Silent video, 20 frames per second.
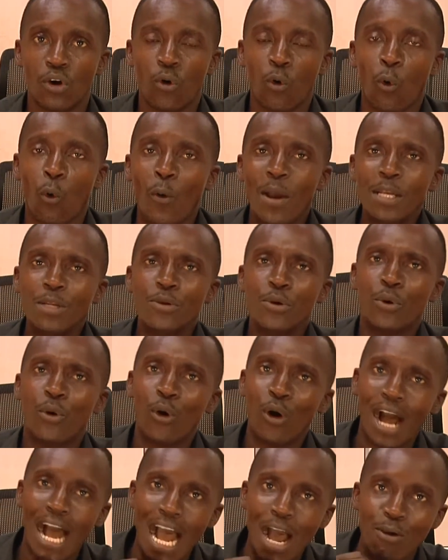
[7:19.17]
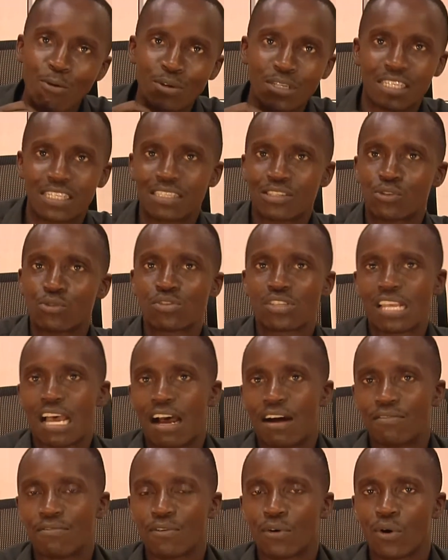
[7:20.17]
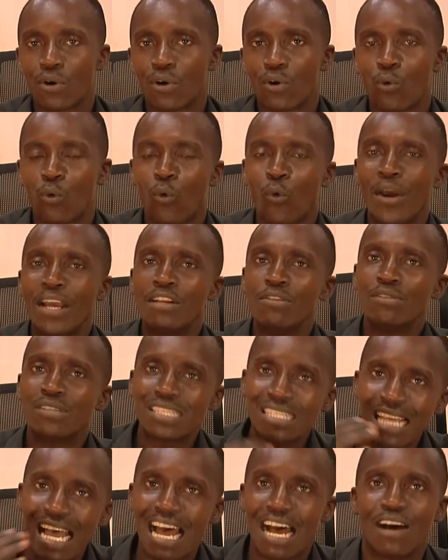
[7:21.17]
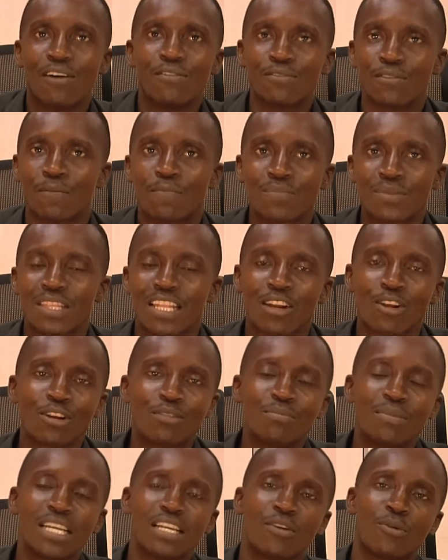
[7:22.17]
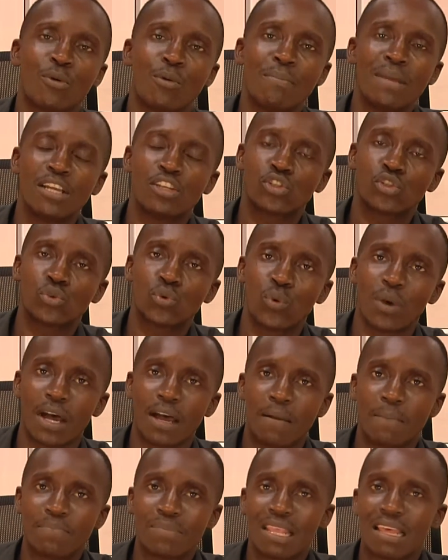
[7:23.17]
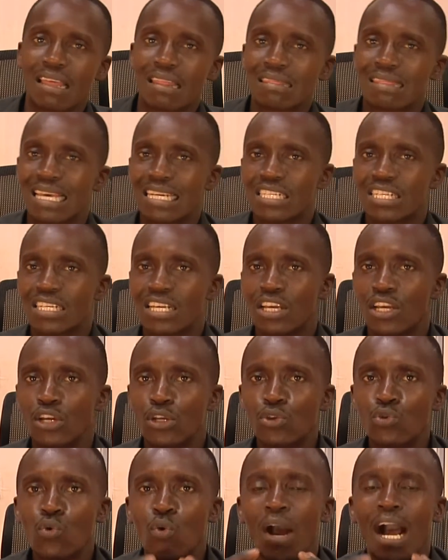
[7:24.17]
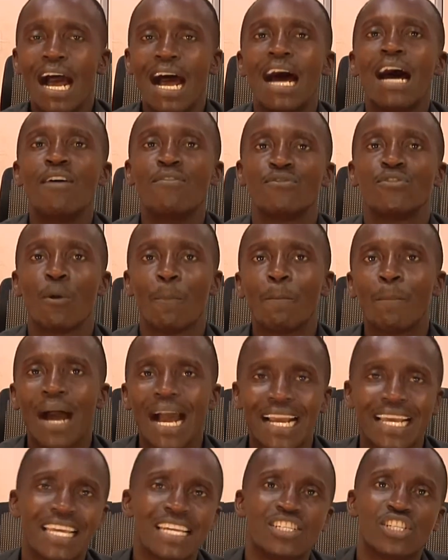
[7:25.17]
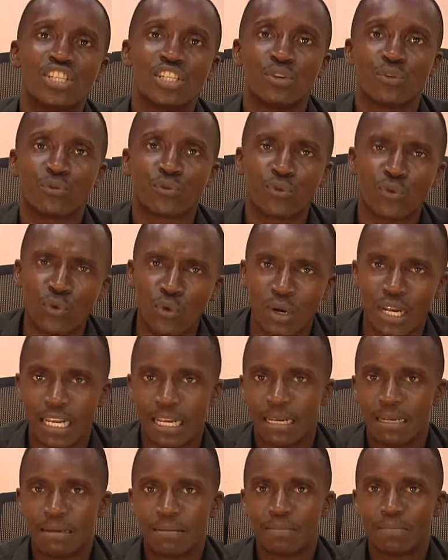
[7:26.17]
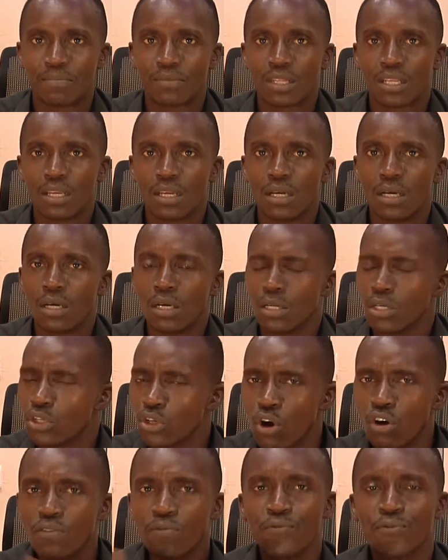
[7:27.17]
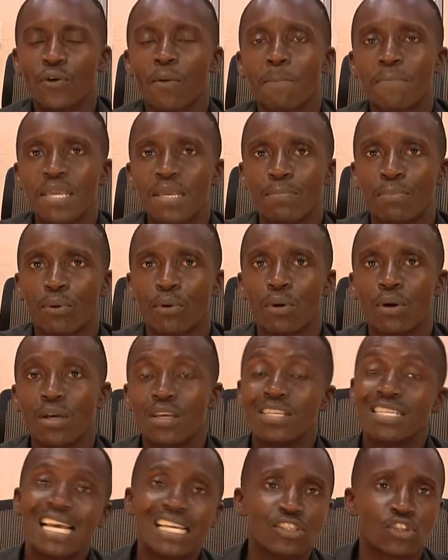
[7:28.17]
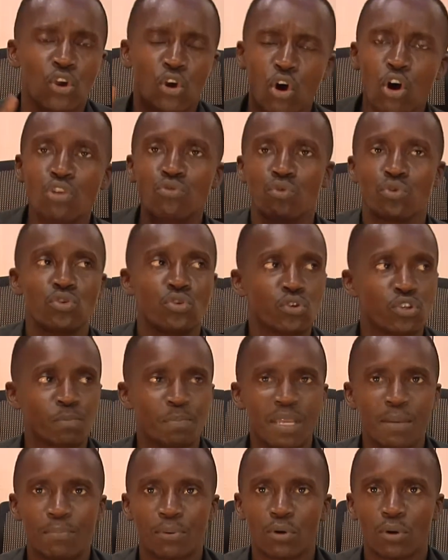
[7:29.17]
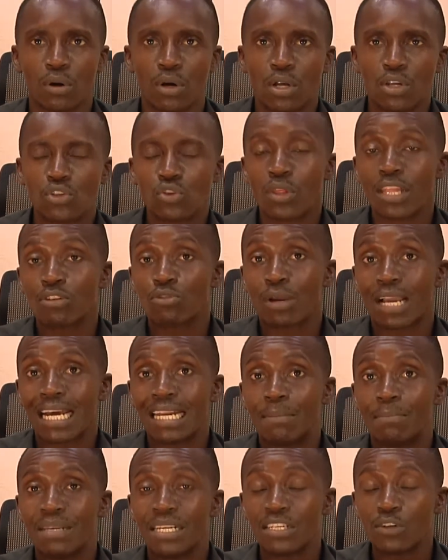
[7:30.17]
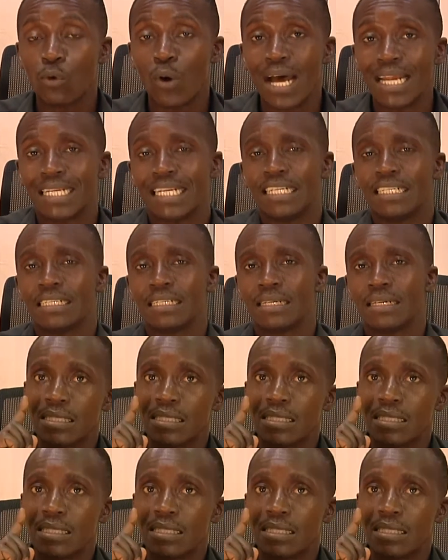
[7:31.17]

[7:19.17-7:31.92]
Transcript: When you go out to serve, when you serve, the Lord will make sure that you have your package in full. Not from people. Yes, God will use people so that you can be rewarded.